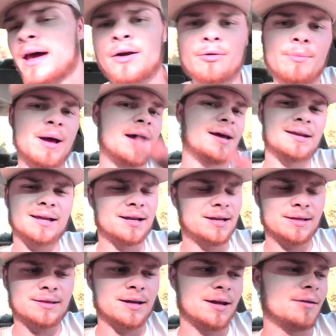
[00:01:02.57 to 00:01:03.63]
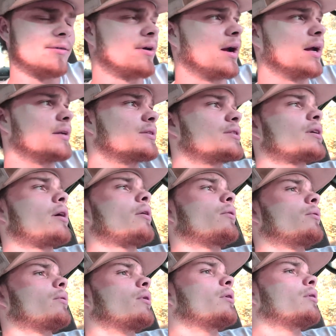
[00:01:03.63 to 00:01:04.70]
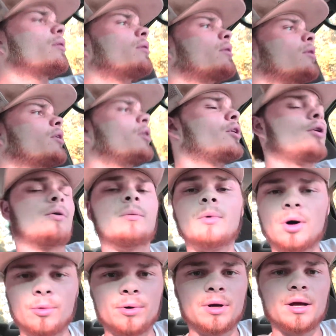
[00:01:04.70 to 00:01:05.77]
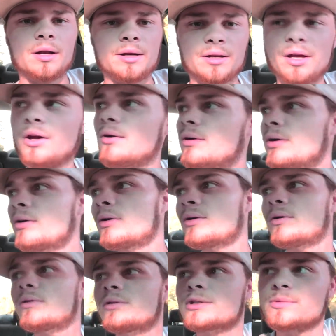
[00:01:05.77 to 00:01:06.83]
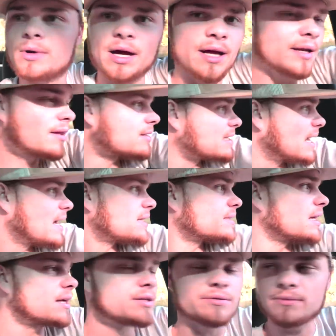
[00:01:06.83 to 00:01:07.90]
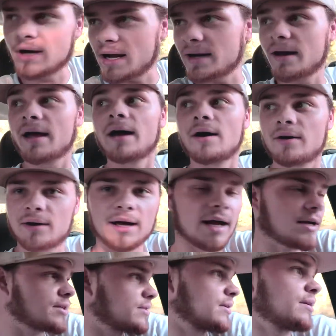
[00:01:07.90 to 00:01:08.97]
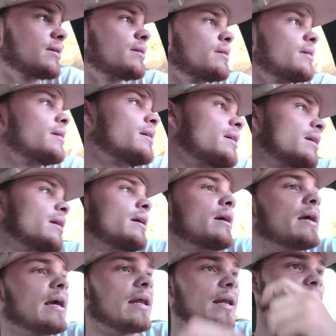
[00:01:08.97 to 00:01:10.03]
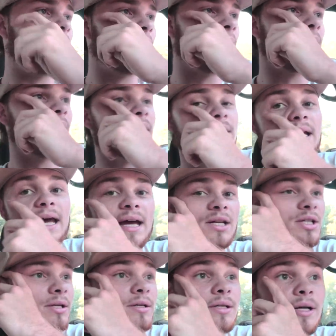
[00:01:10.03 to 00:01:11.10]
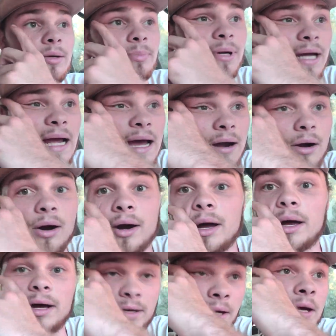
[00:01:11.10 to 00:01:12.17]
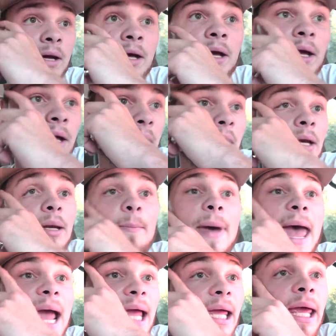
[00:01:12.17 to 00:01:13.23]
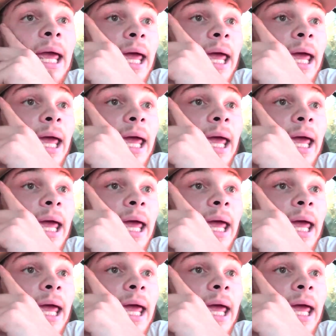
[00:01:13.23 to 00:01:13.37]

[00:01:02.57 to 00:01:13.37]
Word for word: don't mind anything, right? So what we're gonna do is we're headed to this gas station right now, actually, and then this cashier's gonna pick out our tobacco.